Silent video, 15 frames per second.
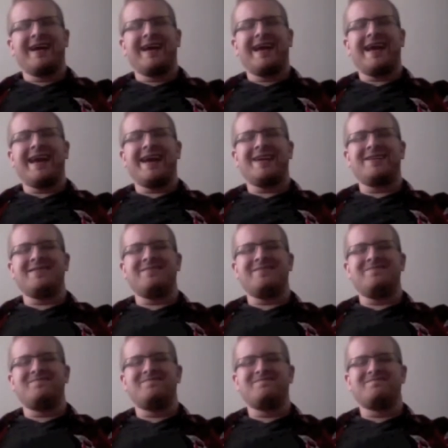
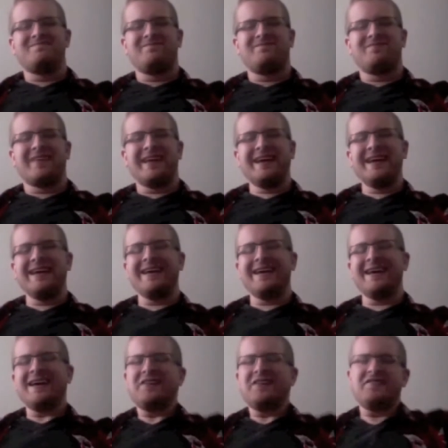And
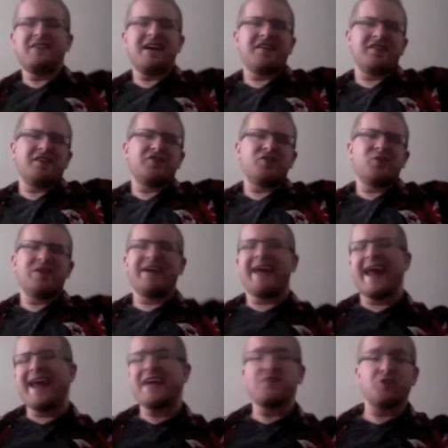it's
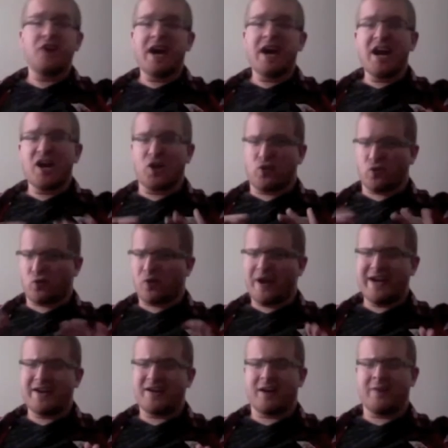okay. It's not a
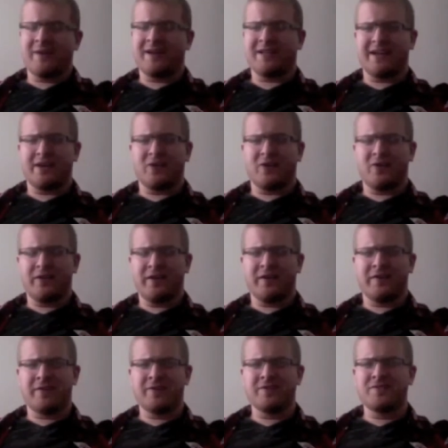great comic like all the
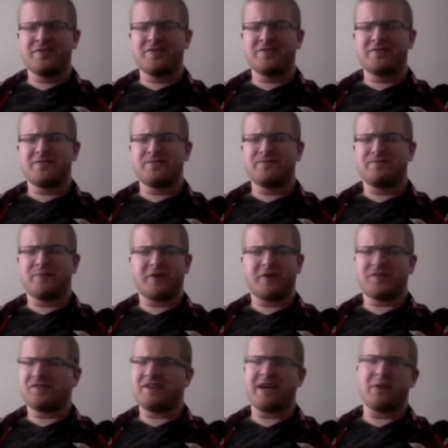others.
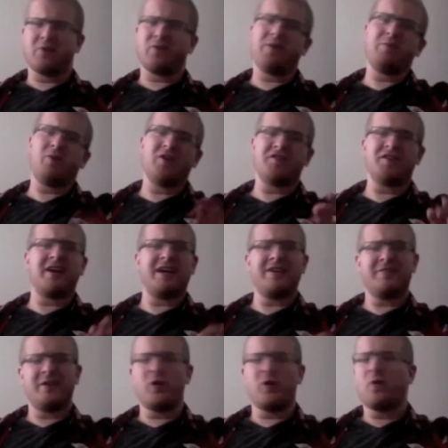Personally, I would read Poison
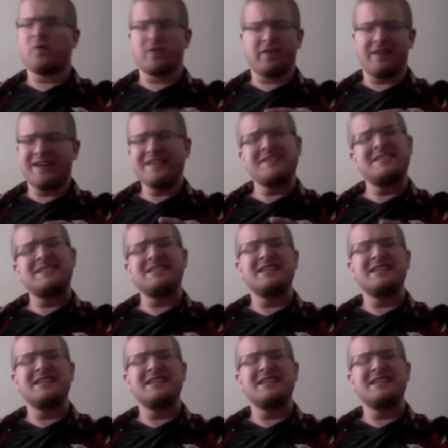Ivy over this.